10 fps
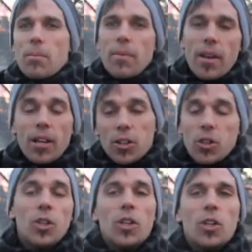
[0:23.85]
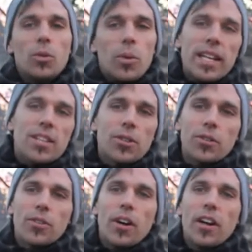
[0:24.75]
a good week so
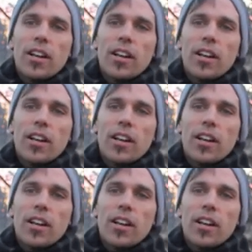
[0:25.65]
far.